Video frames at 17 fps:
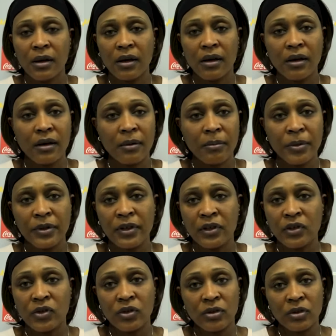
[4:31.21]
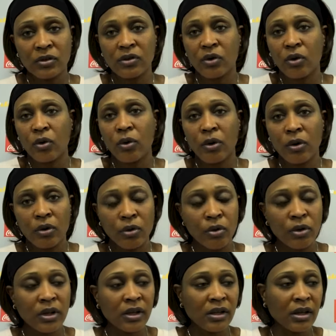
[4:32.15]
uh, potential scorer who
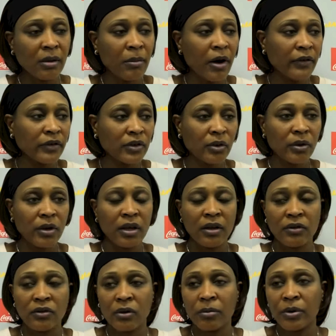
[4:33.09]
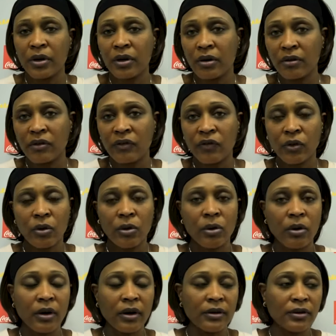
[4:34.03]
can come off screens or put it on the
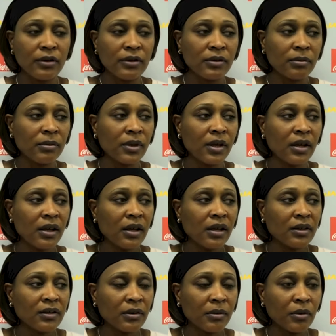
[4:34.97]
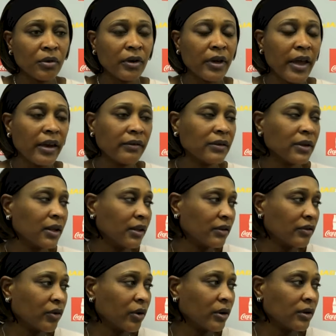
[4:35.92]
floor and do some, some creative things
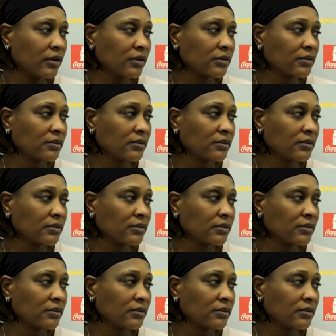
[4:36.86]
for us.